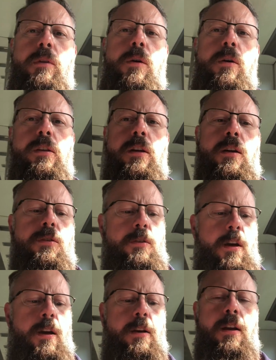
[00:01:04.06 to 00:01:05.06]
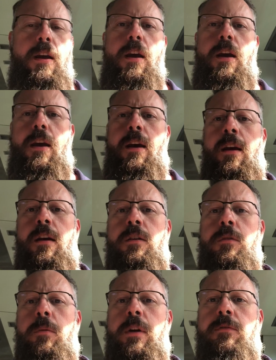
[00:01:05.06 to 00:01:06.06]
now on the S9,
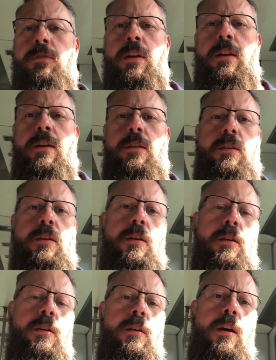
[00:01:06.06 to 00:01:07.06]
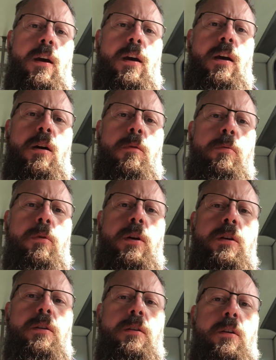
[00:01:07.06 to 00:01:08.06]
and what I've done at the
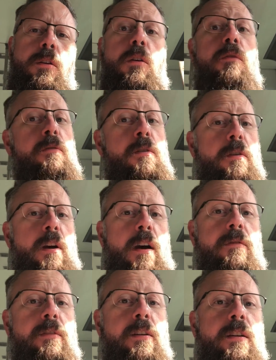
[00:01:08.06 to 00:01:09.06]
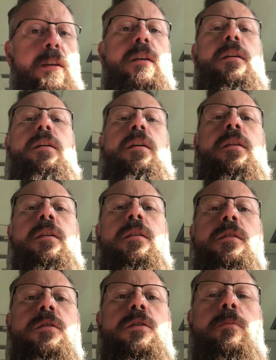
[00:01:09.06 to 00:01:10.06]
airport, or Flughafen in
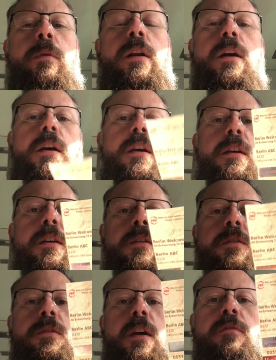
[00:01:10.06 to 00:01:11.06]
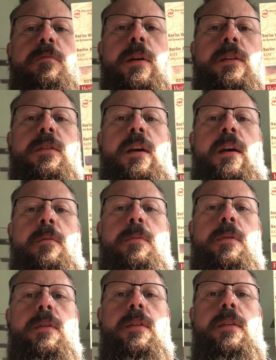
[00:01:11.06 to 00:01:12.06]
German, is I've picked up
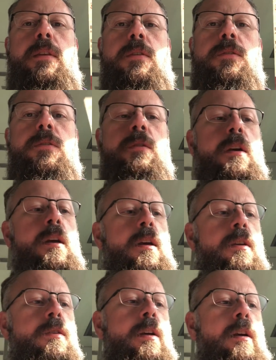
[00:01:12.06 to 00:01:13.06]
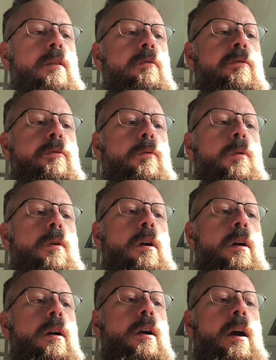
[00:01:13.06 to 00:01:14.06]
this ticket
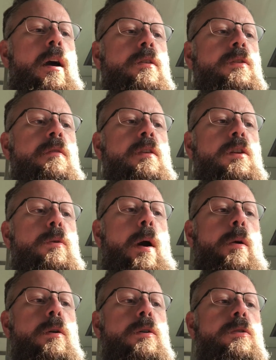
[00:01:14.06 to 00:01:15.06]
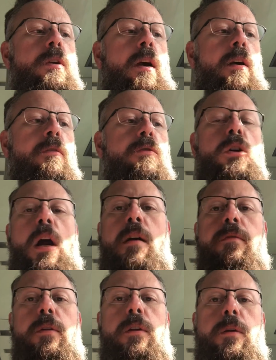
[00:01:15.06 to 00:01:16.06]
for 72 hours of
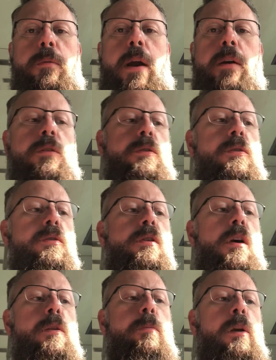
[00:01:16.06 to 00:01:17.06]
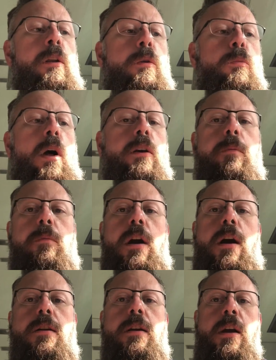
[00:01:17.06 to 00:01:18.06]
travel around. So it's called the Berlin Welcome
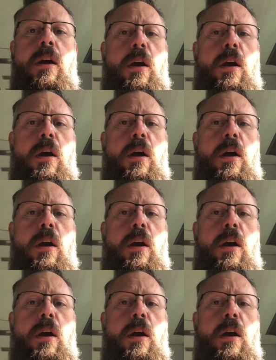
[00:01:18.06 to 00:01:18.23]
Card.